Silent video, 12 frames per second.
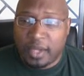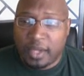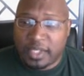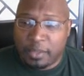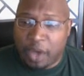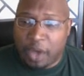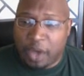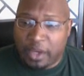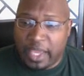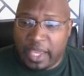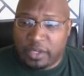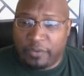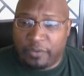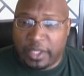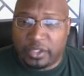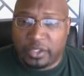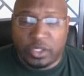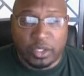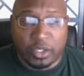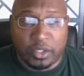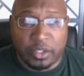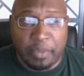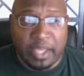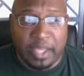uh, some Caucasian fellow took the
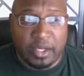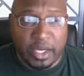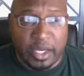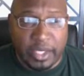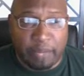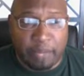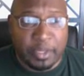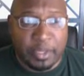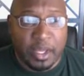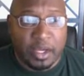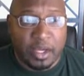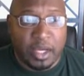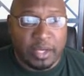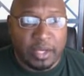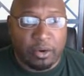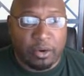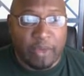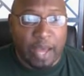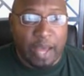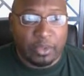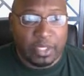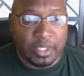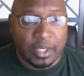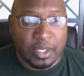debate, cut it up, cut her
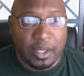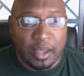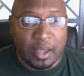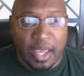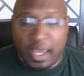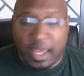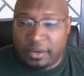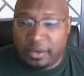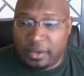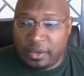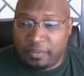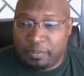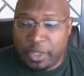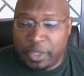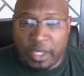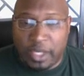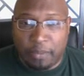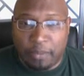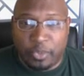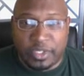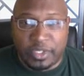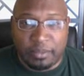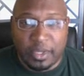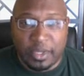out, and put it up with
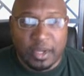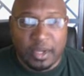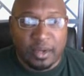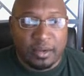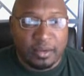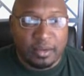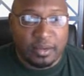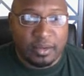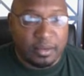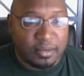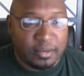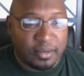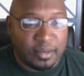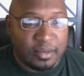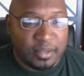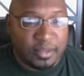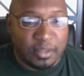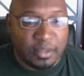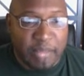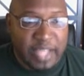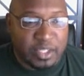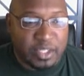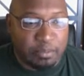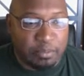some some
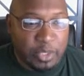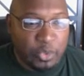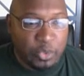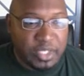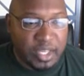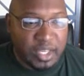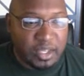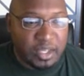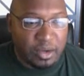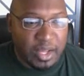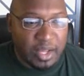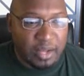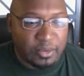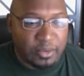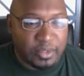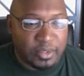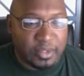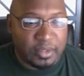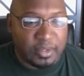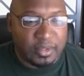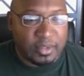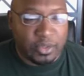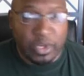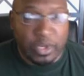nice music. You know how
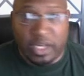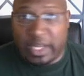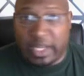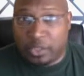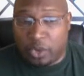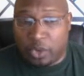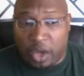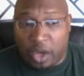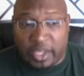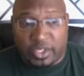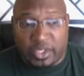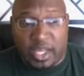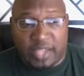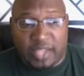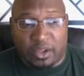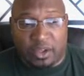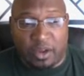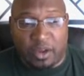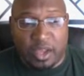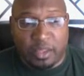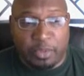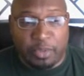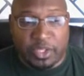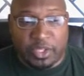certain intellectual Caucasian guys are. They
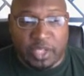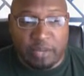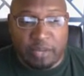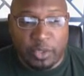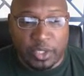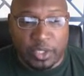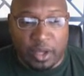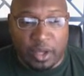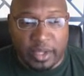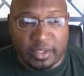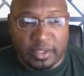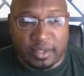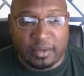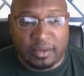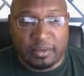put this kind of music on it.